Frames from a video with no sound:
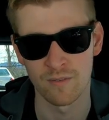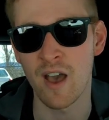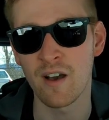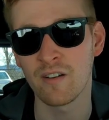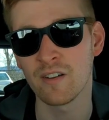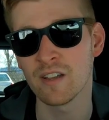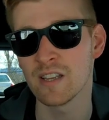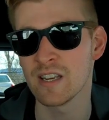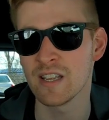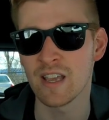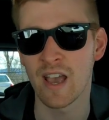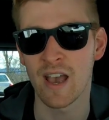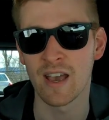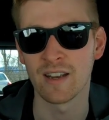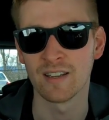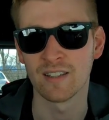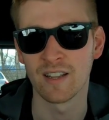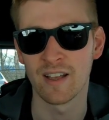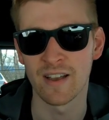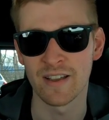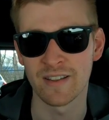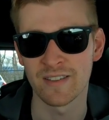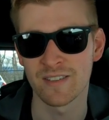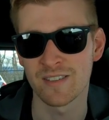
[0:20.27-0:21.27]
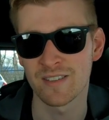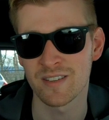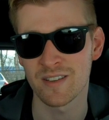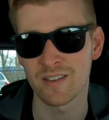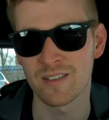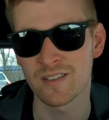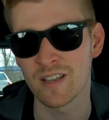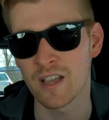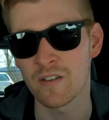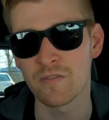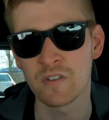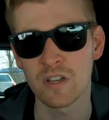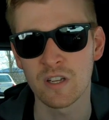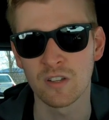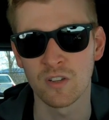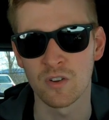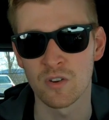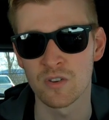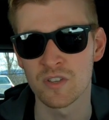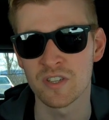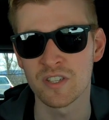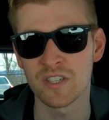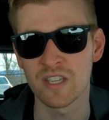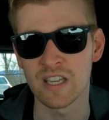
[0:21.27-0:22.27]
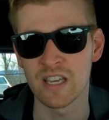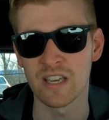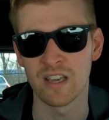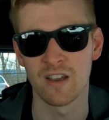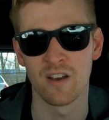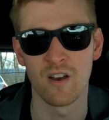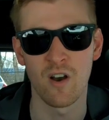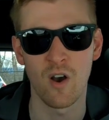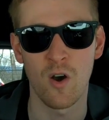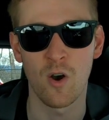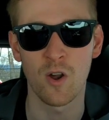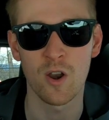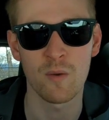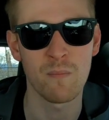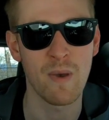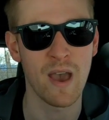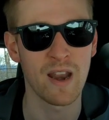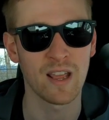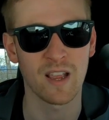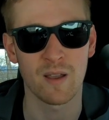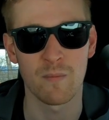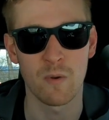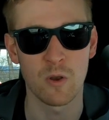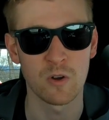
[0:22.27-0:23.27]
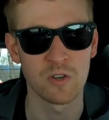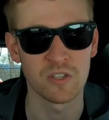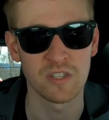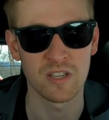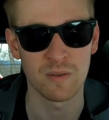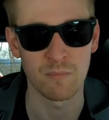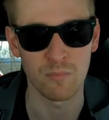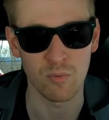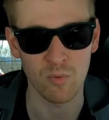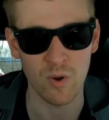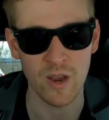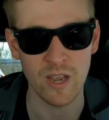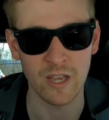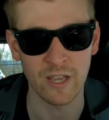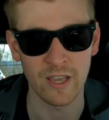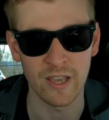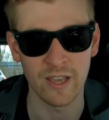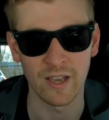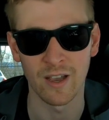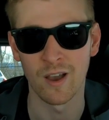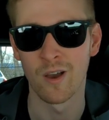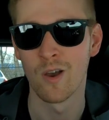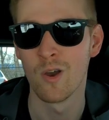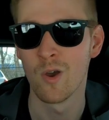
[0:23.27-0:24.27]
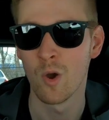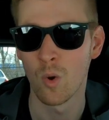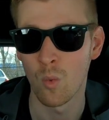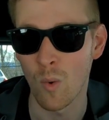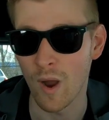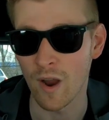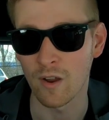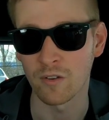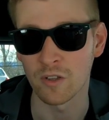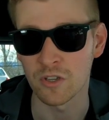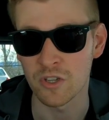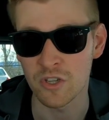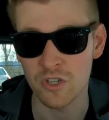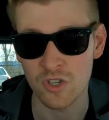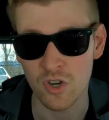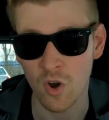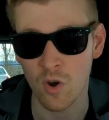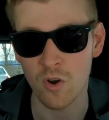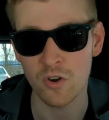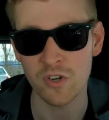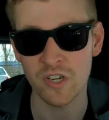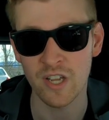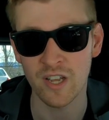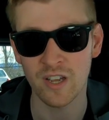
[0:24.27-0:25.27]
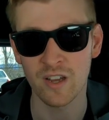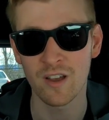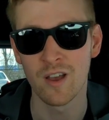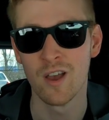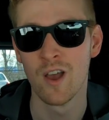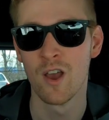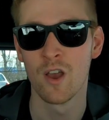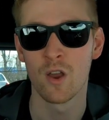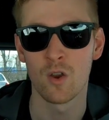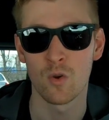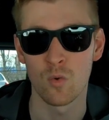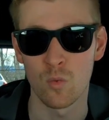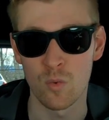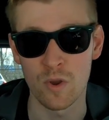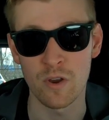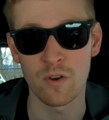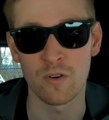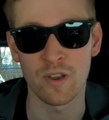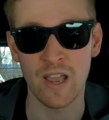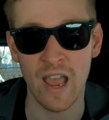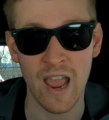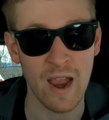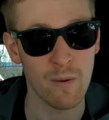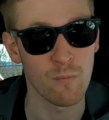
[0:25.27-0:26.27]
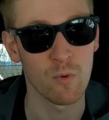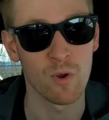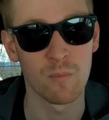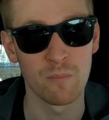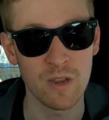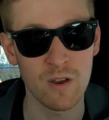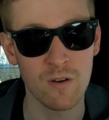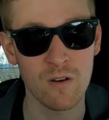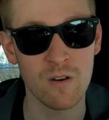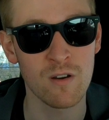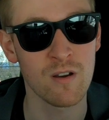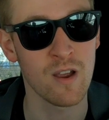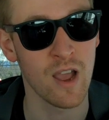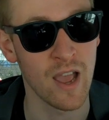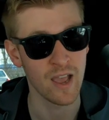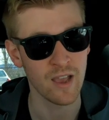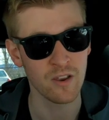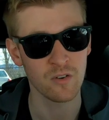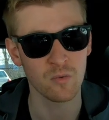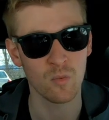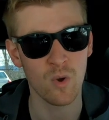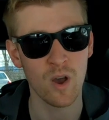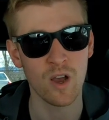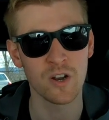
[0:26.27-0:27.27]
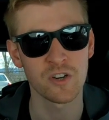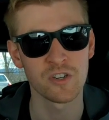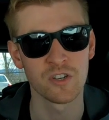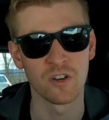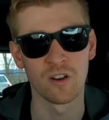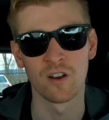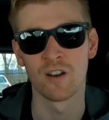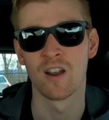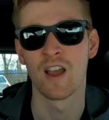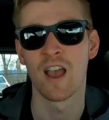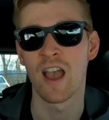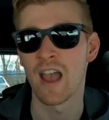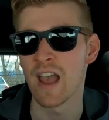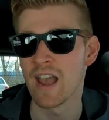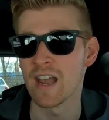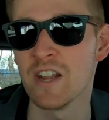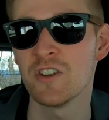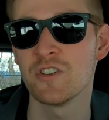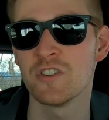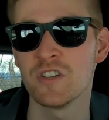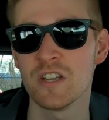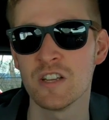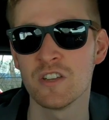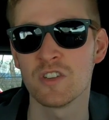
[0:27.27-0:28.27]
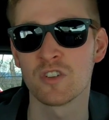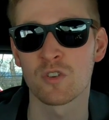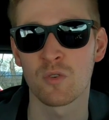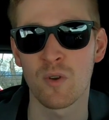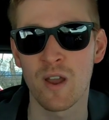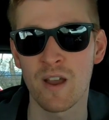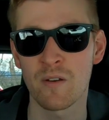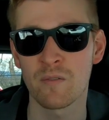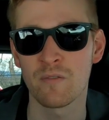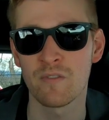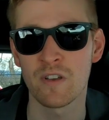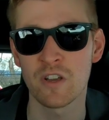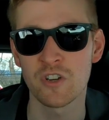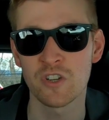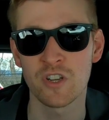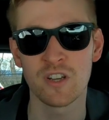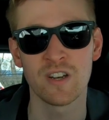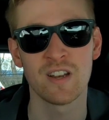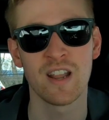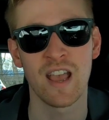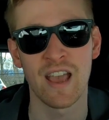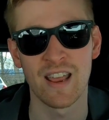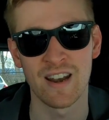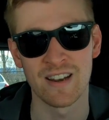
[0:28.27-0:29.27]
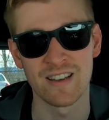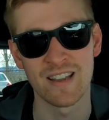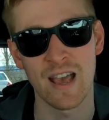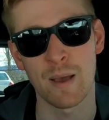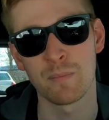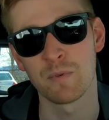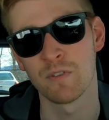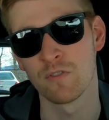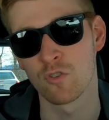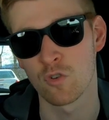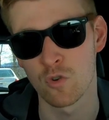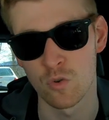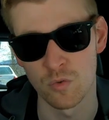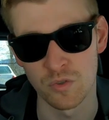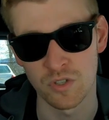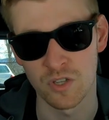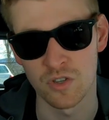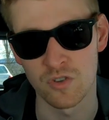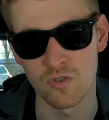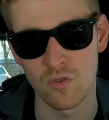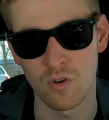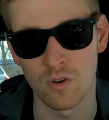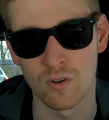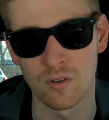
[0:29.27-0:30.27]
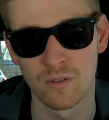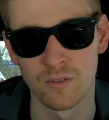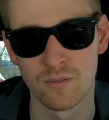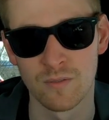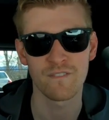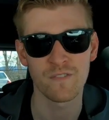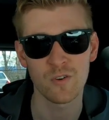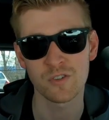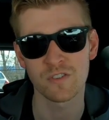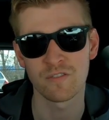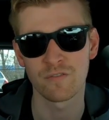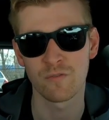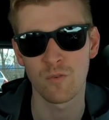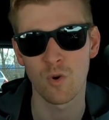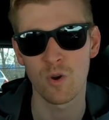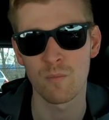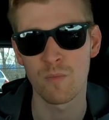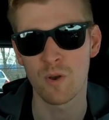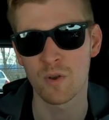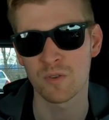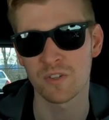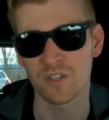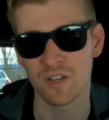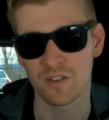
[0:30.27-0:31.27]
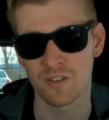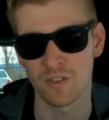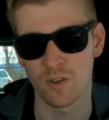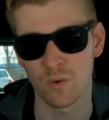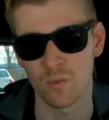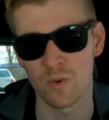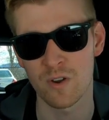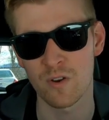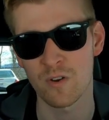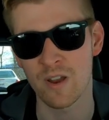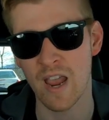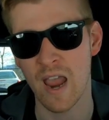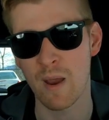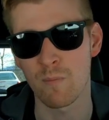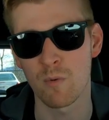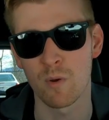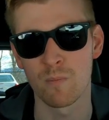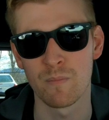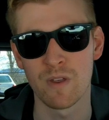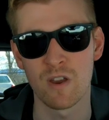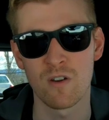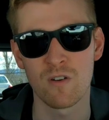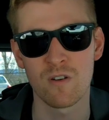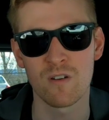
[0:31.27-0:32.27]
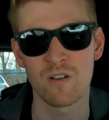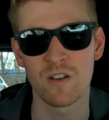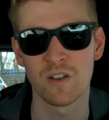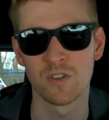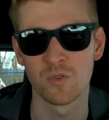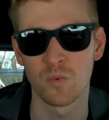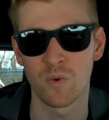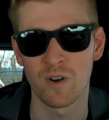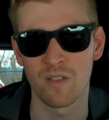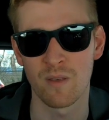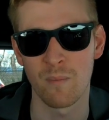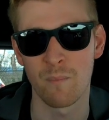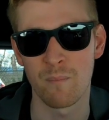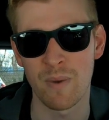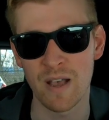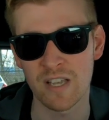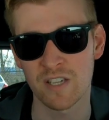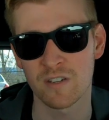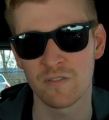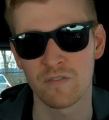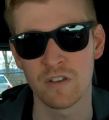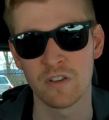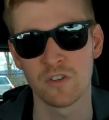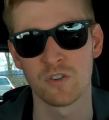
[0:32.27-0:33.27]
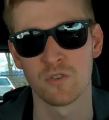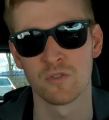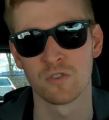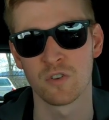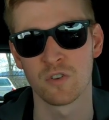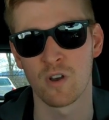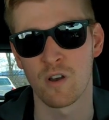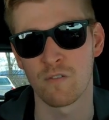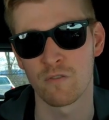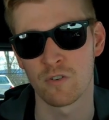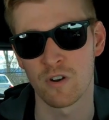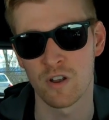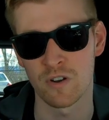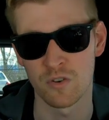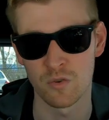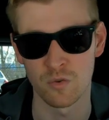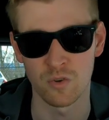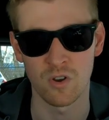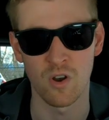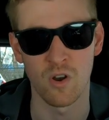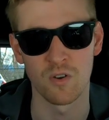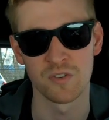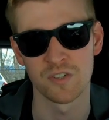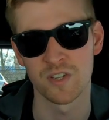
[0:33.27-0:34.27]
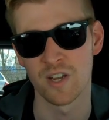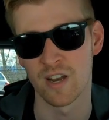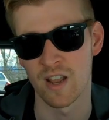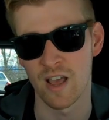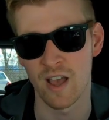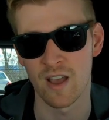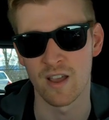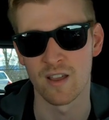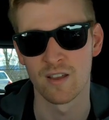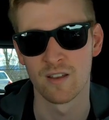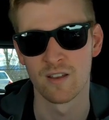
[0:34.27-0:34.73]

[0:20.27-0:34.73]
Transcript: LED headlights, safety alert seat, automatic emergency braking, wireless charging, rear camera mirror and washer, HD surround vision, and adaptive cruise control. First and foremost, the rear camera mirror is one of the best features offered on new cars today.